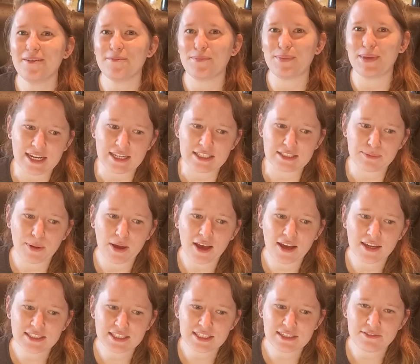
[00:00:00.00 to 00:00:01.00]
Stay as
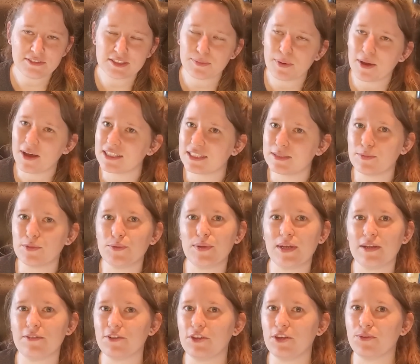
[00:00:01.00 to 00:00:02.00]
positive as possible
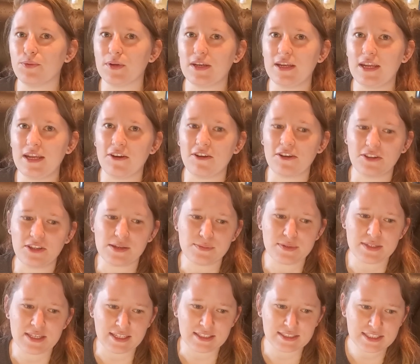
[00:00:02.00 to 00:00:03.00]
whenever you're working on a
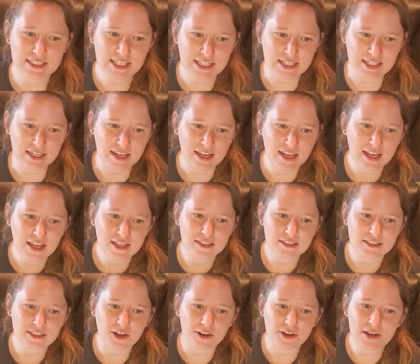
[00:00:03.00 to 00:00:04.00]
lip sync scene.
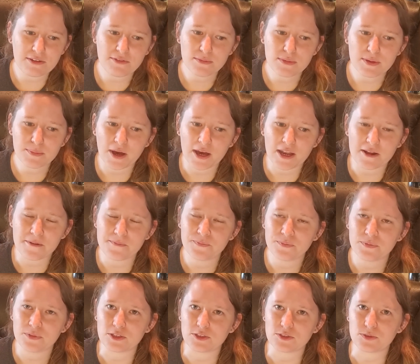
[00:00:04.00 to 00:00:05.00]
Starting from the
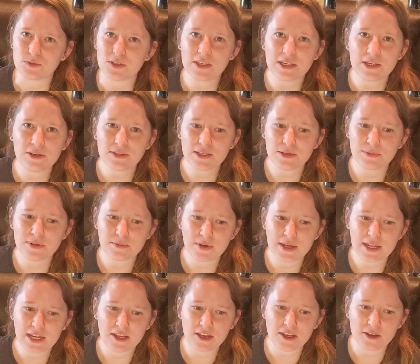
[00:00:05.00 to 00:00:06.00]
bottom, there's really only
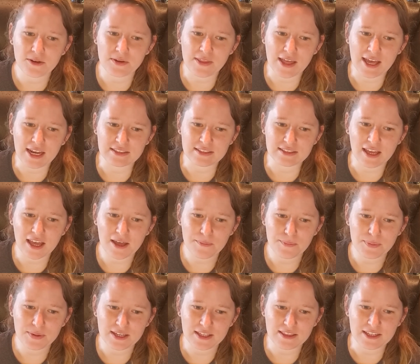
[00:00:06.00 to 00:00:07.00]
one way to go, and that is
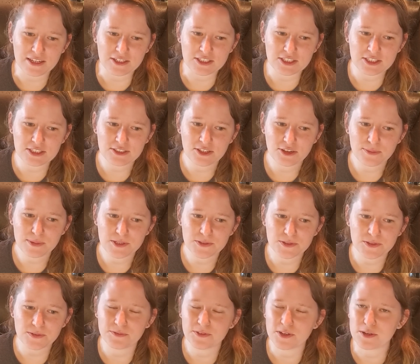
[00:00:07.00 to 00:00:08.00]
up, and there's so
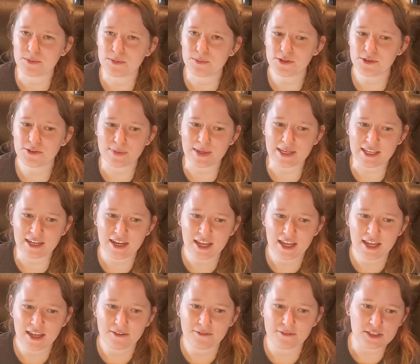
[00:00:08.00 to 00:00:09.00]
much room for improvement.
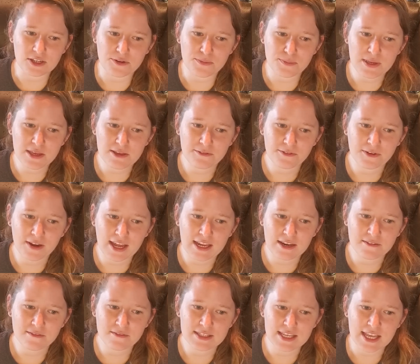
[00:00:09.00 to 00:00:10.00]
Don't be
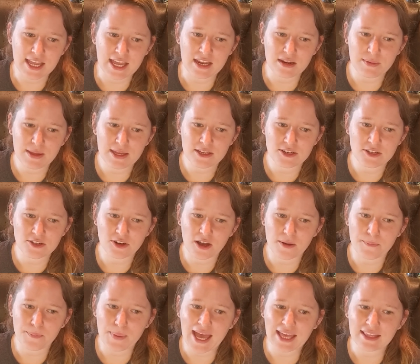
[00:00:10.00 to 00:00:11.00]
afraid to animate and
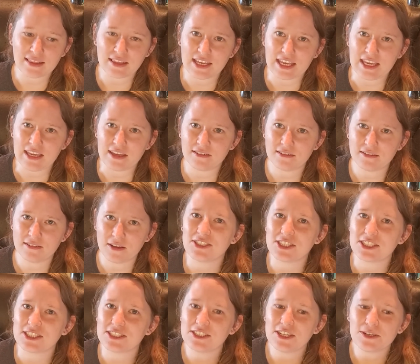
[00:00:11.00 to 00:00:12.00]
draw badly.
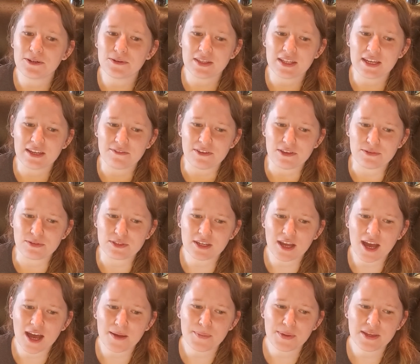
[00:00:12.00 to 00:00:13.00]
Just know that if you
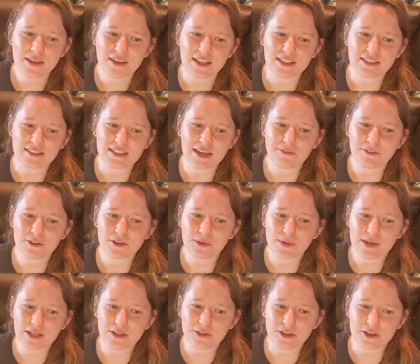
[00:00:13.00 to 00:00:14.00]
stop, it's never
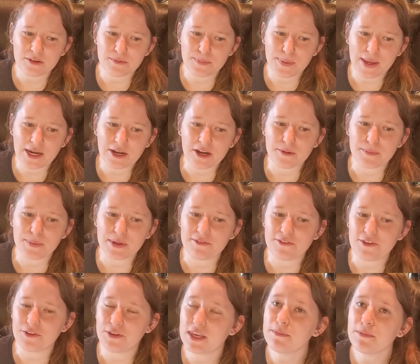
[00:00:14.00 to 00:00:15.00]
going to look better, but
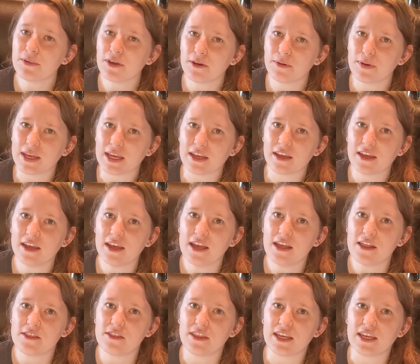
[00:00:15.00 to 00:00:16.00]
if you keep going,
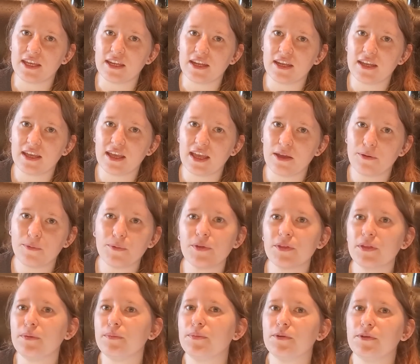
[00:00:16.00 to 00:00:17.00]
then it
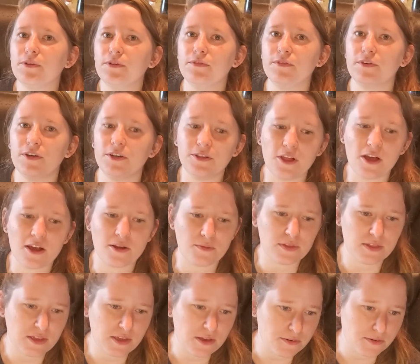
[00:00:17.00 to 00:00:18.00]
will improve
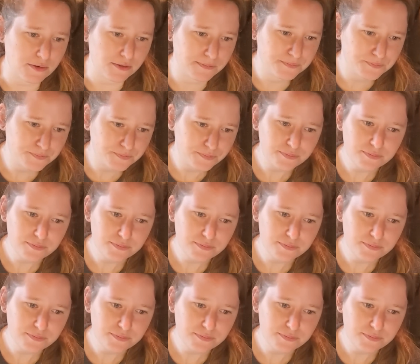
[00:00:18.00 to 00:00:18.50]
along with you.